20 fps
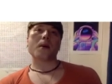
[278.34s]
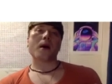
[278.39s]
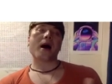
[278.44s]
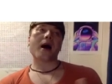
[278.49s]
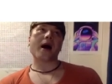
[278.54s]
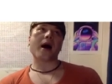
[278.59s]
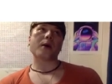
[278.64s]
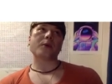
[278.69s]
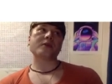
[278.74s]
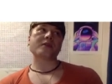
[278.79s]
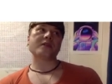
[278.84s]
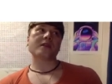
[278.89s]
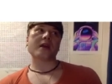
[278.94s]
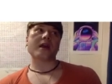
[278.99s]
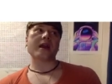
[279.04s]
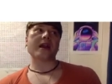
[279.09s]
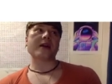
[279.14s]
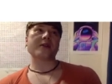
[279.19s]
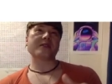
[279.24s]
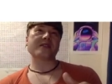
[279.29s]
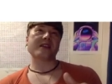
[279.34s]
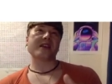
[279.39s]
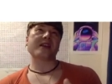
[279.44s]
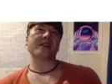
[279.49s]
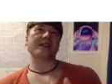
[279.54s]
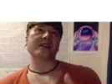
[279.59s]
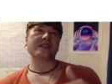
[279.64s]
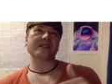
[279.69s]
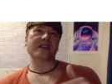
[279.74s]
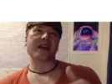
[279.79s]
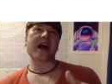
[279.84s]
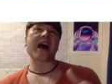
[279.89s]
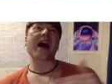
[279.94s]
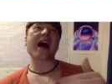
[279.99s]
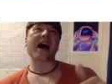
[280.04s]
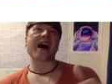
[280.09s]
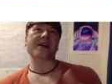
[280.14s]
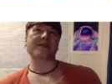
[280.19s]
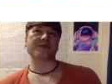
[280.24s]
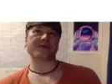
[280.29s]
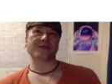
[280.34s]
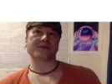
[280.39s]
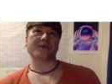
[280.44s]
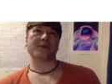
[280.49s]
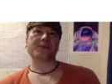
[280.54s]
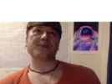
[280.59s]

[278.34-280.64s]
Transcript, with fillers: I would say, and I'd say at least half